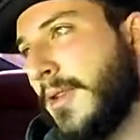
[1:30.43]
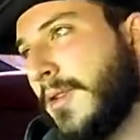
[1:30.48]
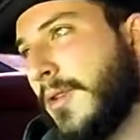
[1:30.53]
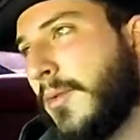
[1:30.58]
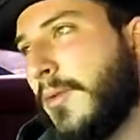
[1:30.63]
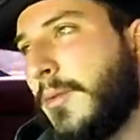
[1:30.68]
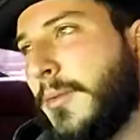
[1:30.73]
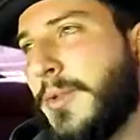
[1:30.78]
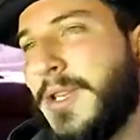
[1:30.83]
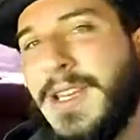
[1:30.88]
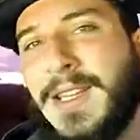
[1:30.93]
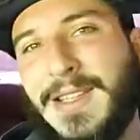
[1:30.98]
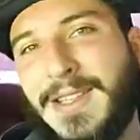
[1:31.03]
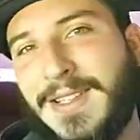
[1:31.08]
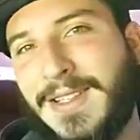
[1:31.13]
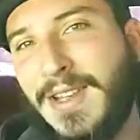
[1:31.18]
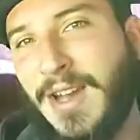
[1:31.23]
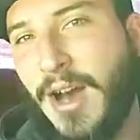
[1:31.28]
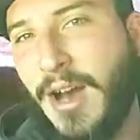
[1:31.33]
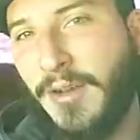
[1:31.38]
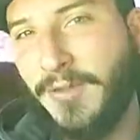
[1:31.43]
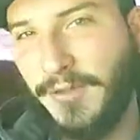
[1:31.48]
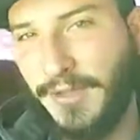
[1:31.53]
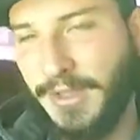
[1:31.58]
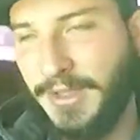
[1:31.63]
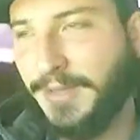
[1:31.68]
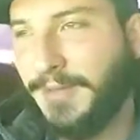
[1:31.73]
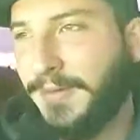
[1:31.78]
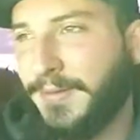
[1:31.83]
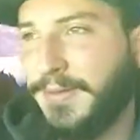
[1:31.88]
So when we get this
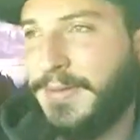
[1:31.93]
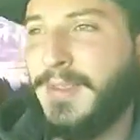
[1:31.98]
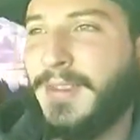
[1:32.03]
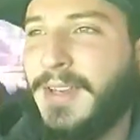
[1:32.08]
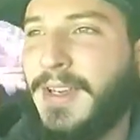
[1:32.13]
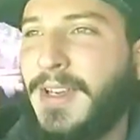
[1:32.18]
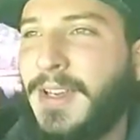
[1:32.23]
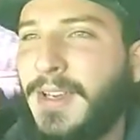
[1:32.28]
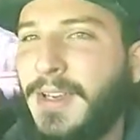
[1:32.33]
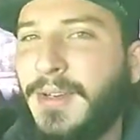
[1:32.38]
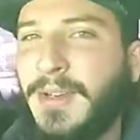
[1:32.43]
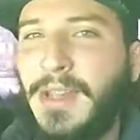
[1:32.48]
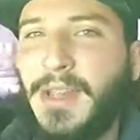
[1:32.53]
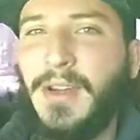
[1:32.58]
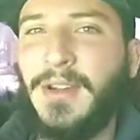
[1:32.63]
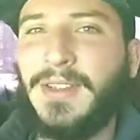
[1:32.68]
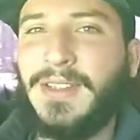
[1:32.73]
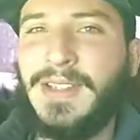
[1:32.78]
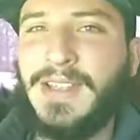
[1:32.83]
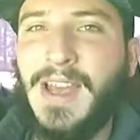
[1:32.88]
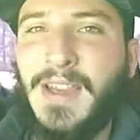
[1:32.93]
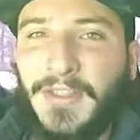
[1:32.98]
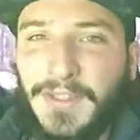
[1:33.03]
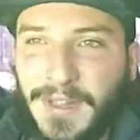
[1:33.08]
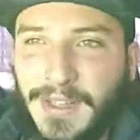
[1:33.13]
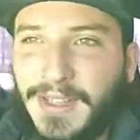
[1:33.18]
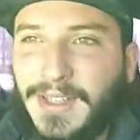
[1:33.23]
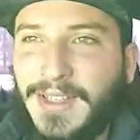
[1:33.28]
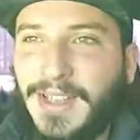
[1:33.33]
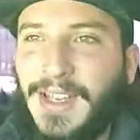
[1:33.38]
coffee, we are
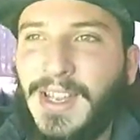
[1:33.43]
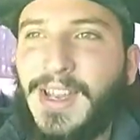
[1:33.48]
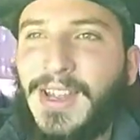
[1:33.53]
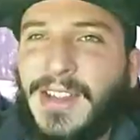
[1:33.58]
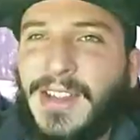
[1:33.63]
definitely